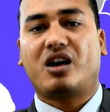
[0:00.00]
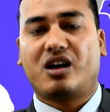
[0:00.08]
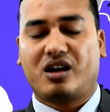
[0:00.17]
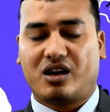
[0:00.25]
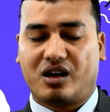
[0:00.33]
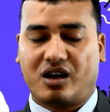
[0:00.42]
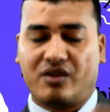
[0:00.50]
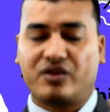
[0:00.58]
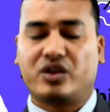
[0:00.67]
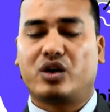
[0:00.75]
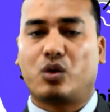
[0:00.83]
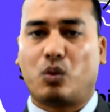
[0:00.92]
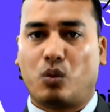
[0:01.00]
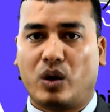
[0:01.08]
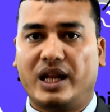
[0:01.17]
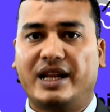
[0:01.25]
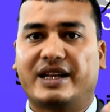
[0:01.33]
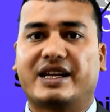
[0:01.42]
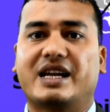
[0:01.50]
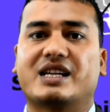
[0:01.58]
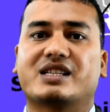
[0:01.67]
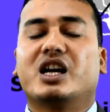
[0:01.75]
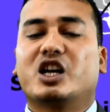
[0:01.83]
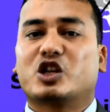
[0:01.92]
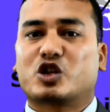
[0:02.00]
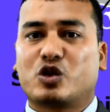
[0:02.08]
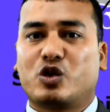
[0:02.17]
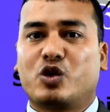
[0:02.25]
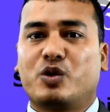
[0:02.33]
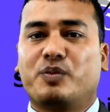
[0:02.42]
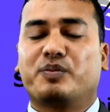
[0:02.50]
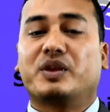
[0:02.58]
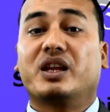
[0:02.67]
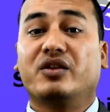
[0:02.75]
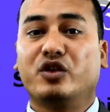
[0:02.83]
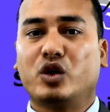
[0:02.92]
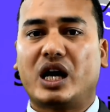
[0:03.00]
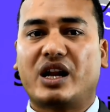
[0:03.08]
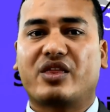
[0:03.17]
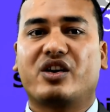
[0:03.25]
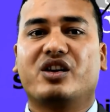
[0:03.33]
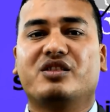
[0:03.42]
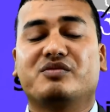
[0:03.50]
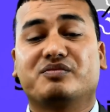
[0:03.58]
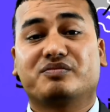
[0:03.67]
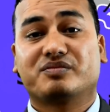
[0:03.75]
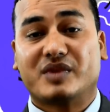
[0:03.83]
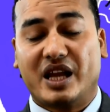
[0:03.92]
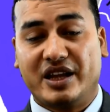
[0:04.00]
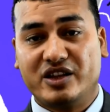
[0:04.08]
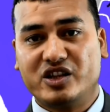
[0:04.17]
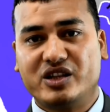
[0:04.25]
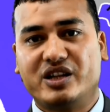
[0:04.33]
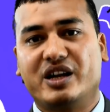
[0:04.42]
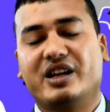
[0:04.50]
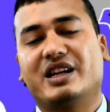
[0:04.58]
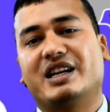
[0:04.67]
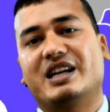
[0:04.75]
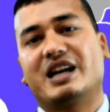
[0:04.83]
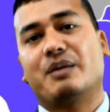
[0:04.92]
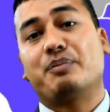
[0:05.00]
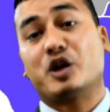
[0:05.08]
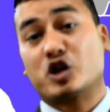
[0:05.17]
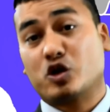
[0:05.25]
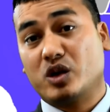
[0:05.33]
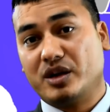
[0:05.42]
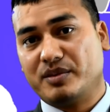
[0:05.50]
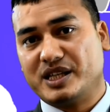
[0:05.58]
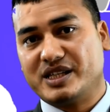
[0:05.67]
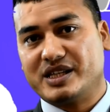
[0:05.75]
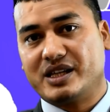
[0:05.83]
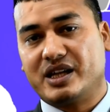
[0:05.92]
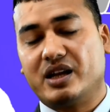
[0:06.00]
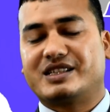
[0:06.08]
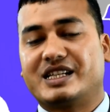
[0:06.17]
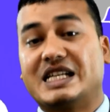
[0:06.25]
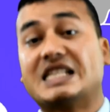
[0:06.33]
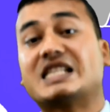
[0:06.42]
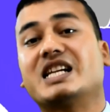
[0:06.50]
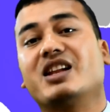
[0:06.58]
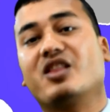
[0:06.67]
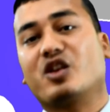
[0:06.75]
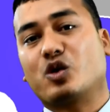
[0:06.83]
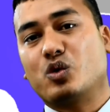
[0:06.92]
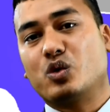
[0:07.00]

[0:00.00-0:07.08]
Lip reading: of the oil and gas. So if you are the engineer, petroleum engineer, still the good